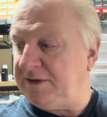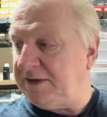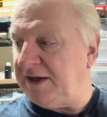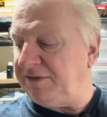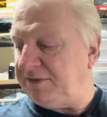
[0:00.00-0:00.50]

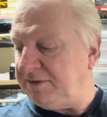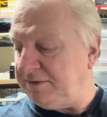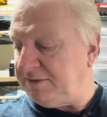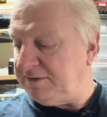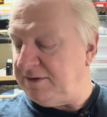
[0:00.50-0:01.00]
get
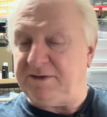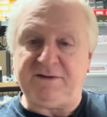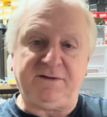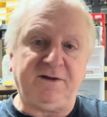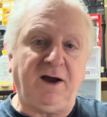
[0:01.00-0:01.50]

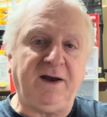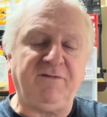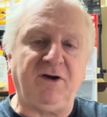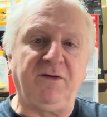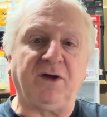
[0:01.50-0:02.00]
don't have
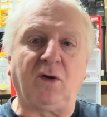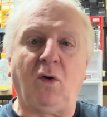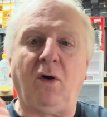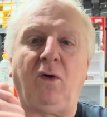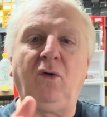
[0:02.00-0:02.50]
it on the
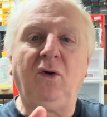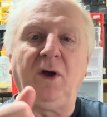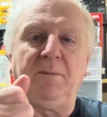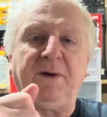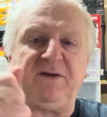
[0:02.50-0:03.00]
coil,
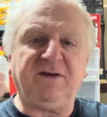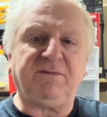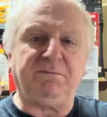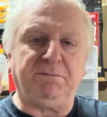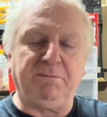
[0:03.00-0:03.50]
but just
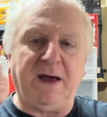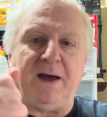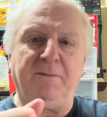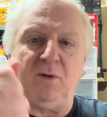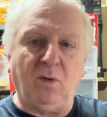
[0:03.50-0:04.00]

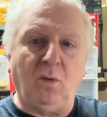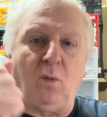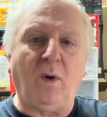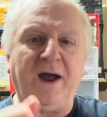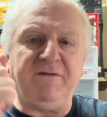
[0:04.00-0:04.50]

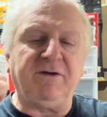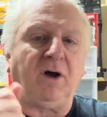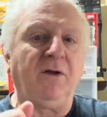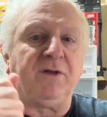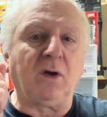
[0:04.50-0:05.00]
wave it
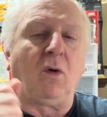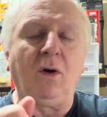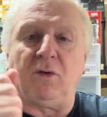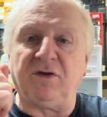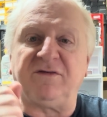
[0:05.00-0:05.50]
on the
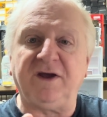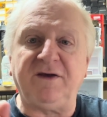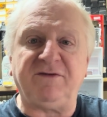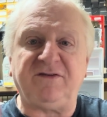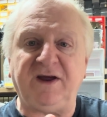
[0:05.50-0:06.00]
coil to see
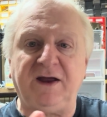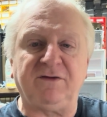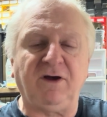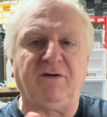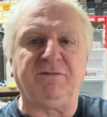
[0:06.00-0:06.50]
if it
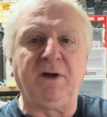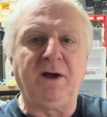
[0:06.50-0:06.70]
sounds off.